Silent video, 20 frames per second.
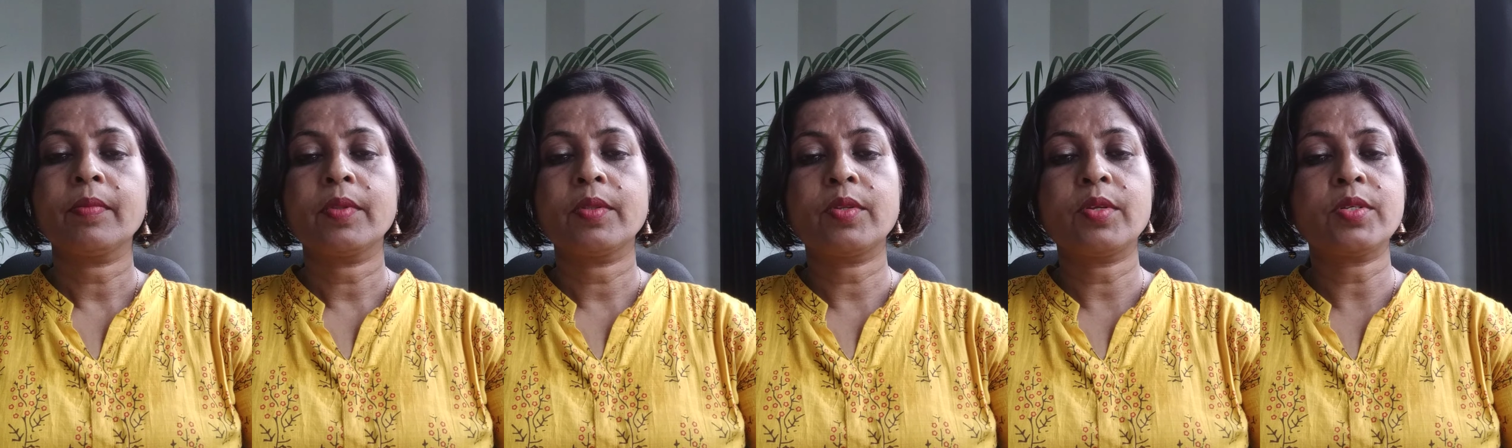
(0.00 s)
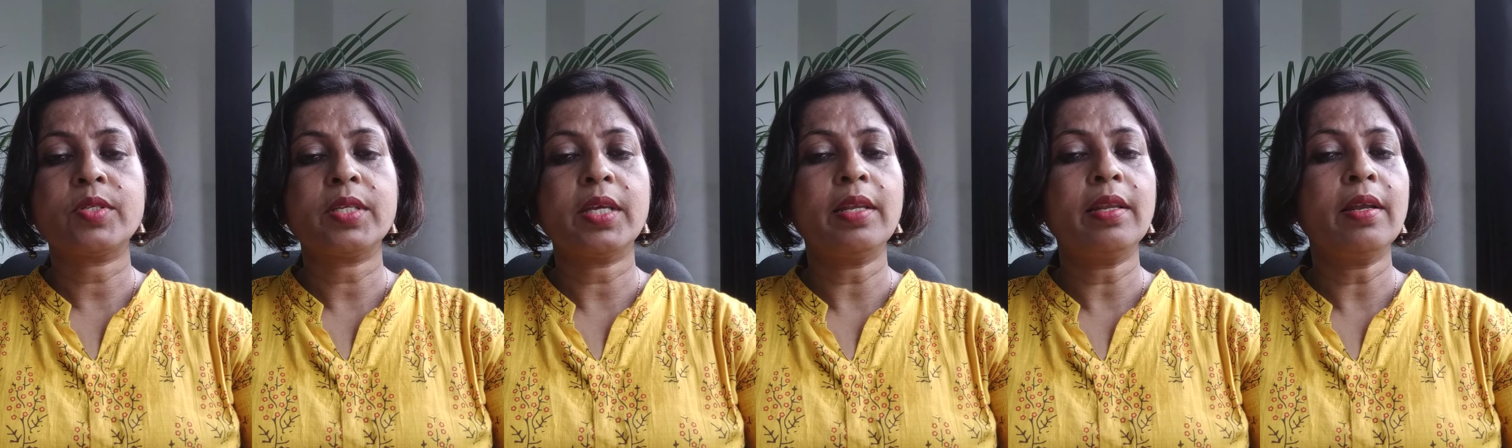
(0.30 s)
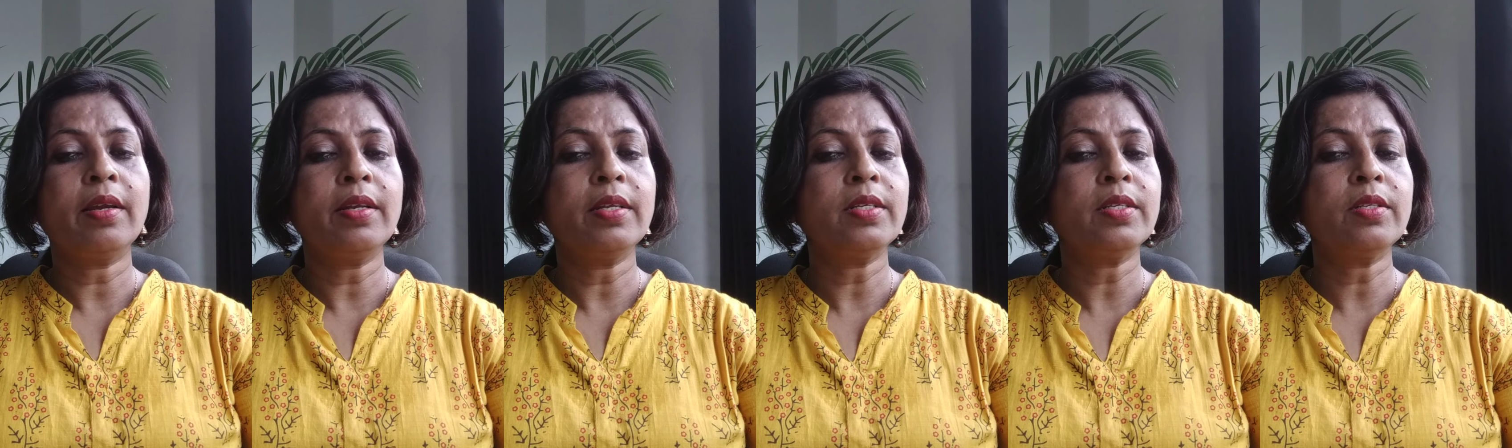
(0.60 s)
The
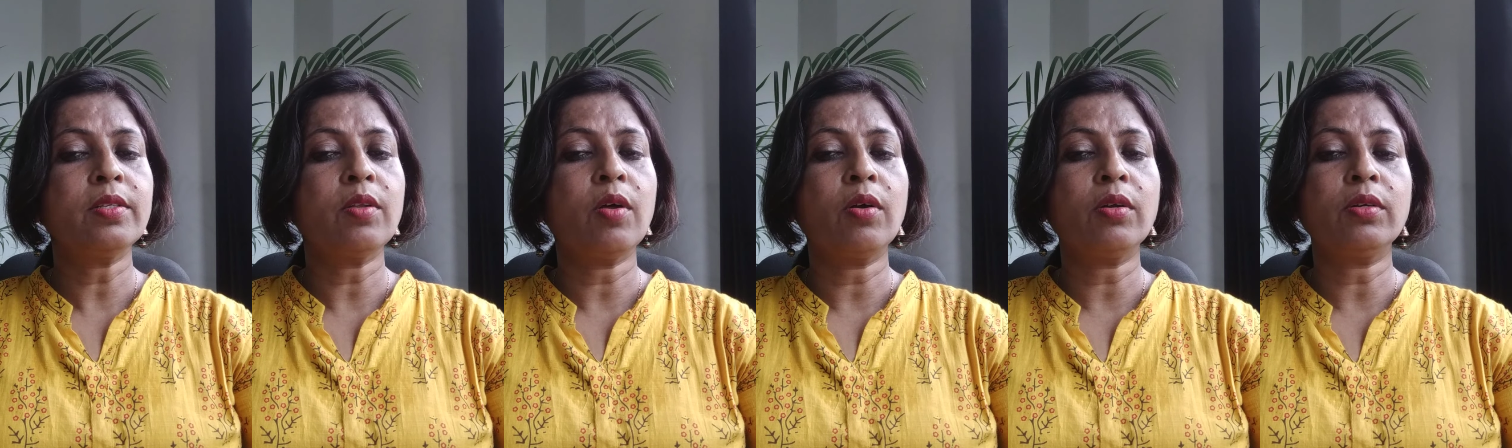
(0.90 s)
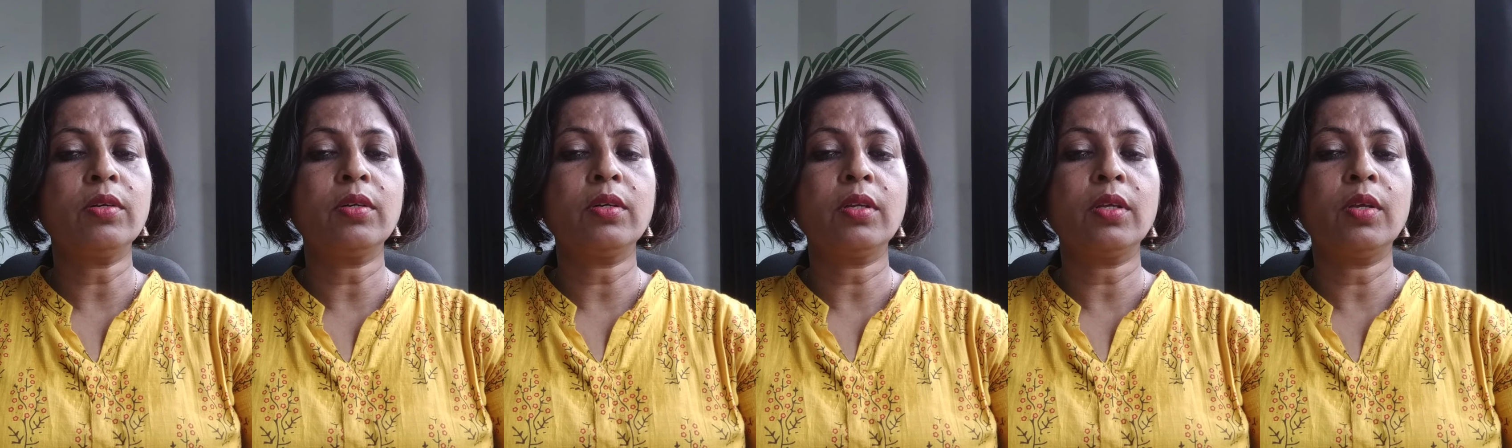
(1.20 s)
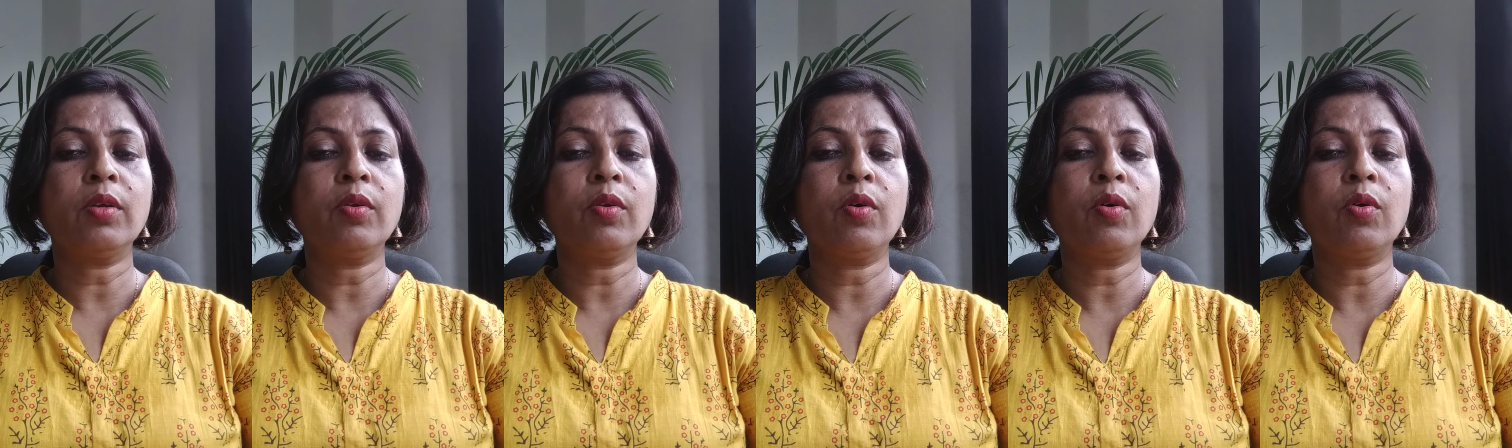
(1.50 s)
seller is not
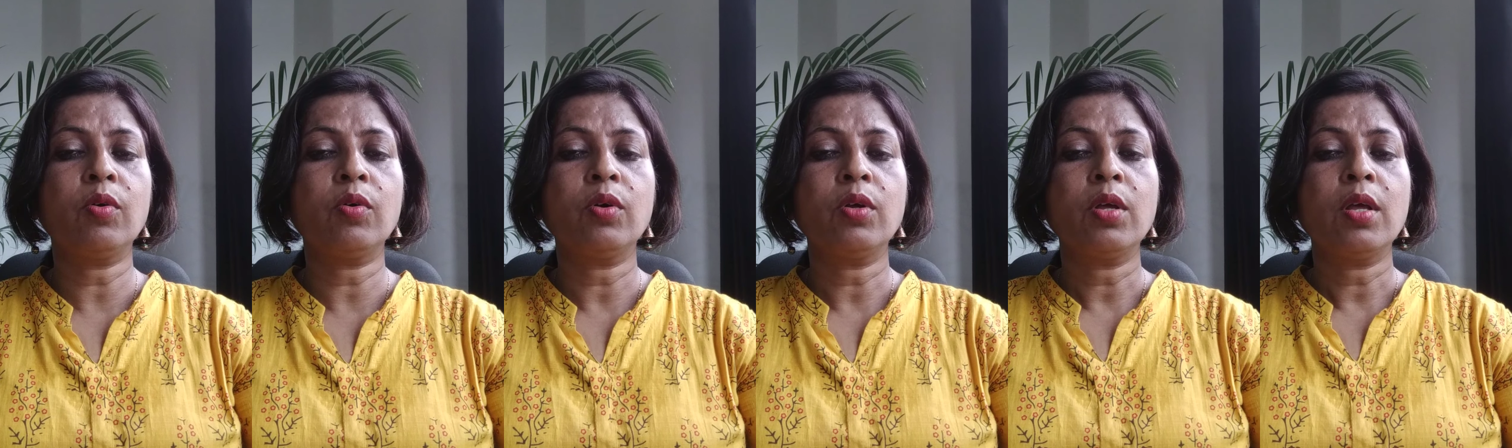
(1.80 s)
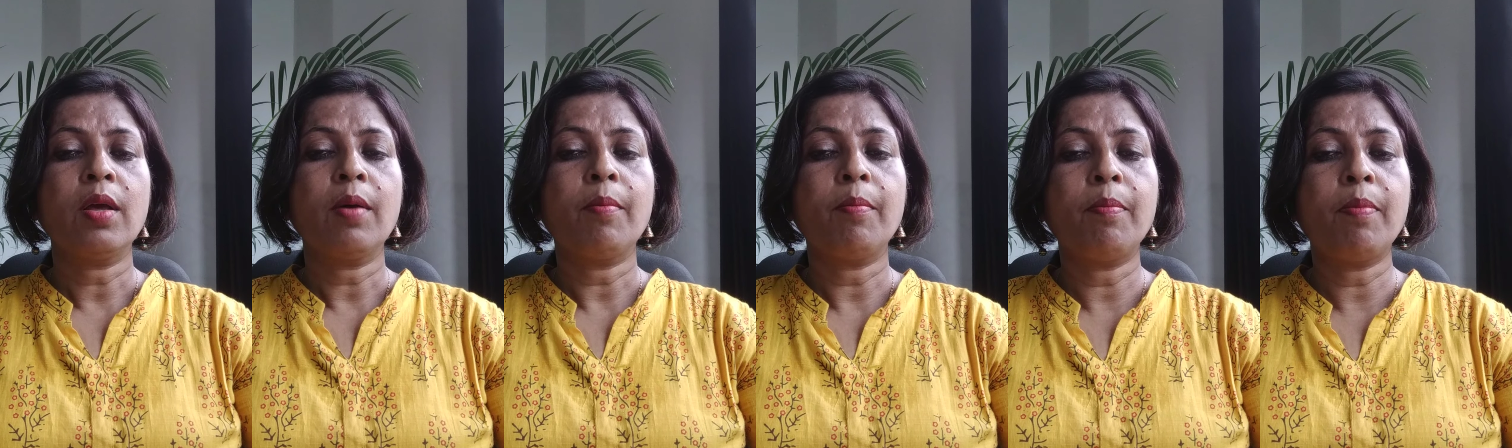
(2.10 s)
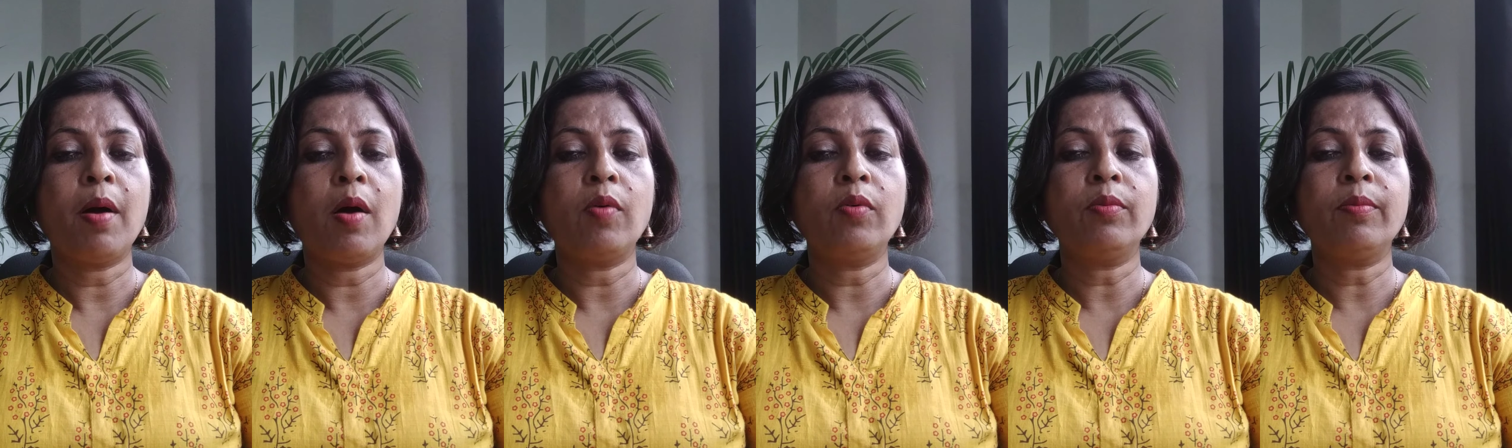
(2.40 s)

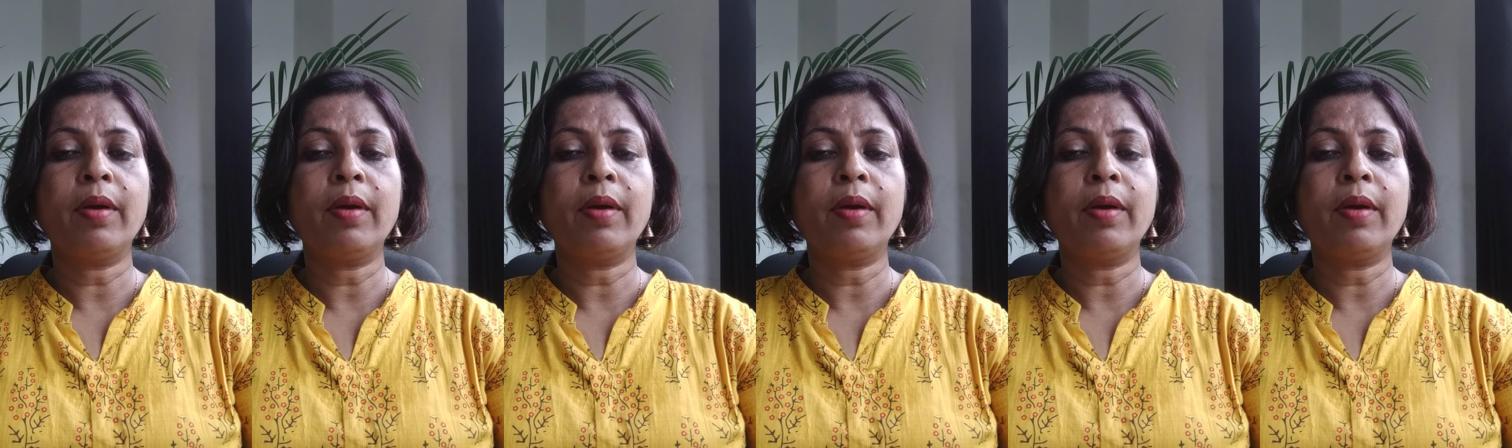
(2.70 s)
bound